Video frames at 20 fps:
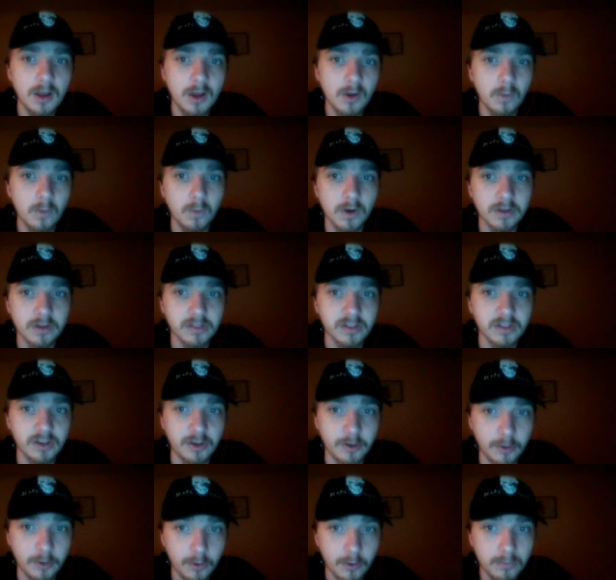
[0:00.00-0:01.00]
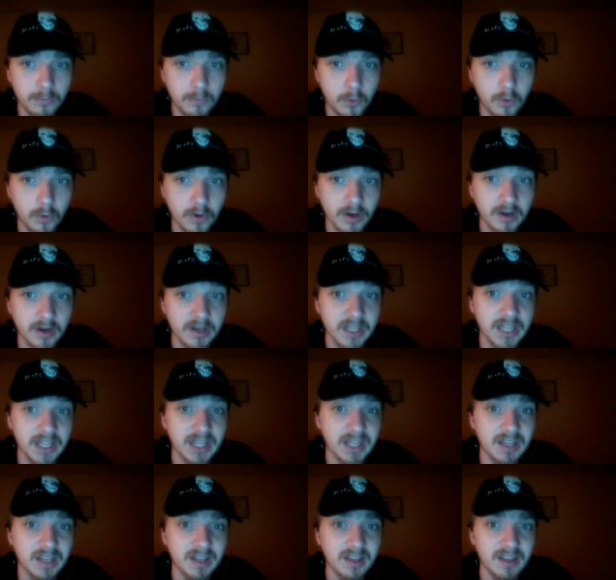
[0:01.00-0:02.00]
worth no more
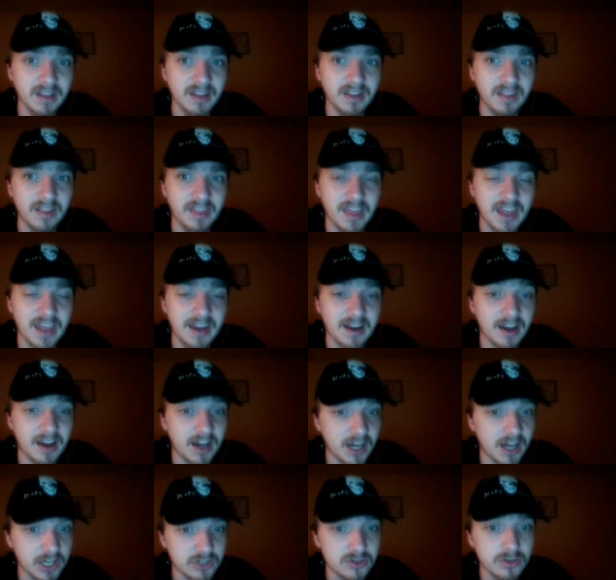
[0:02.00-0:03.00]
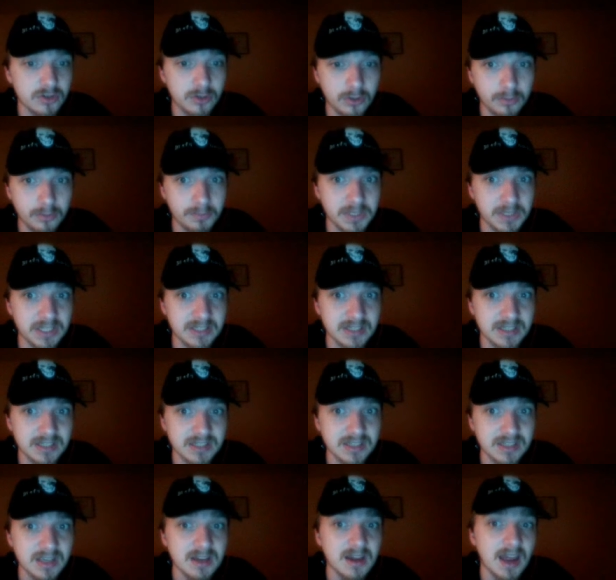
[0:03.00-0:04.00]
than 100 gold
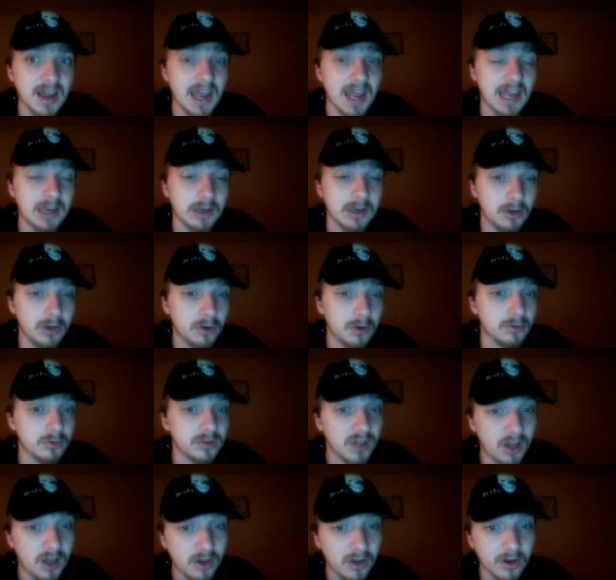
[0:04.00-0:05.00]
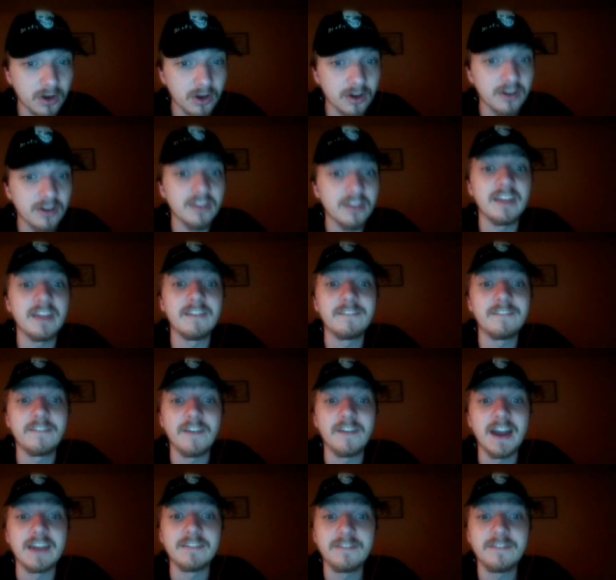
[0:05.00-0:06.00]
pieces and no longer than
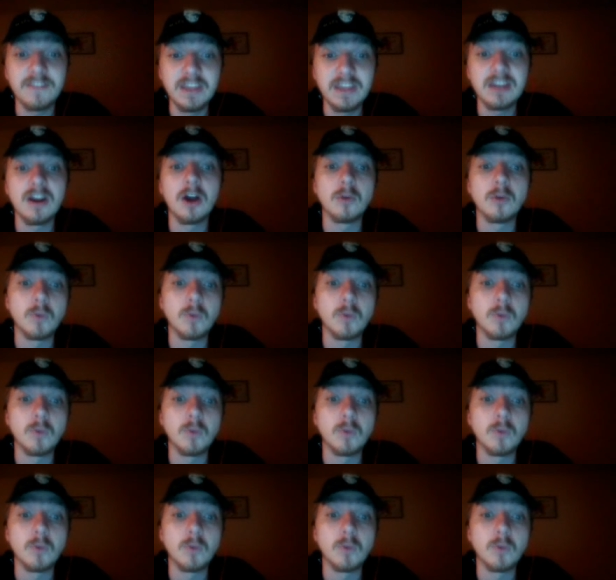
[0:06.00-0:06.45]
5 feet on